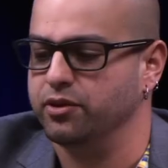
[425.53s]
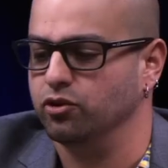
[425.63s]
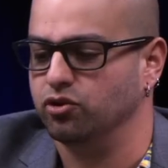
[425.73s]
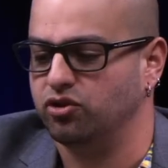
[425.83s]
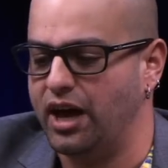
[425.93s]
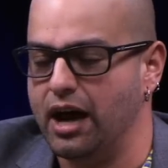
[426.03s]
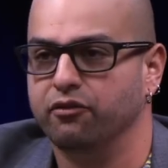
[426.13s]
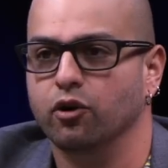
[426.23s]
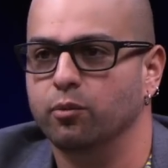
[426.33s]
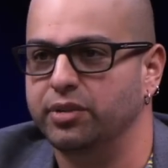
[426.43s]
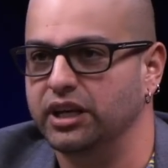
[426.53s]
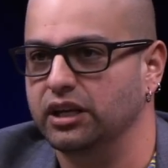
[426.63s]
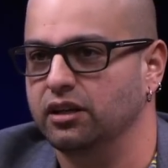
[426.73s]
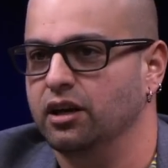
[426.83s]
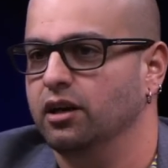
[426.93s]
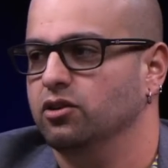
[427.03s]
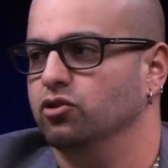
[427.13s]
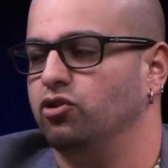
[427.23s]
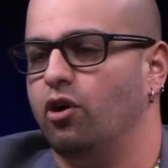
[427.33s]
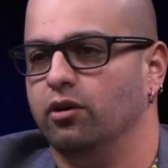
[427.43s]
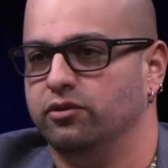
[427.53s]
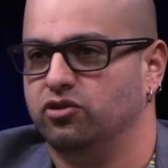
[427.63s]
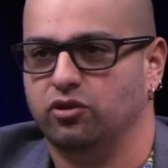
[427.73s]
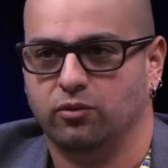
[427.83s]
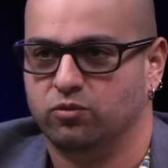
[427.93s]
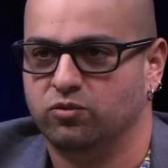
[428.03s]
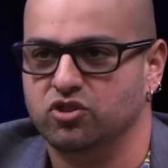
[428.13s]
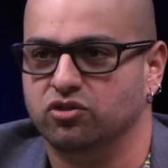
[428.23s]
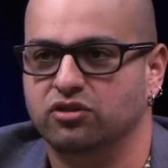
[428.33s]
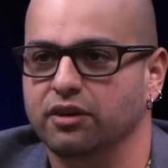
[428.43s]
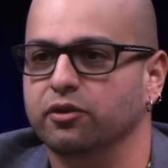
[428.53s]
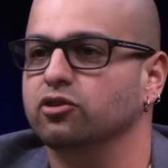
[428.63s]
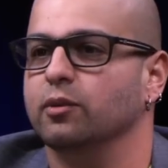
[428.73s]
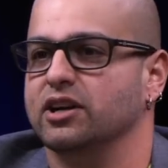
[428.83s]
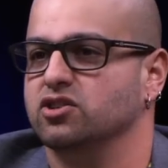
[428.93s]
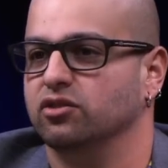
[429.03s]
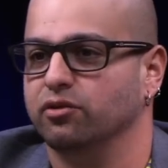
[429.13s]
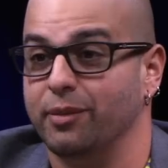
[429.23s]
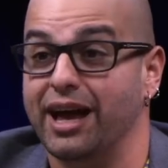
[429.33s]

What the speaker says: there's Afrobeat, there's just different directions from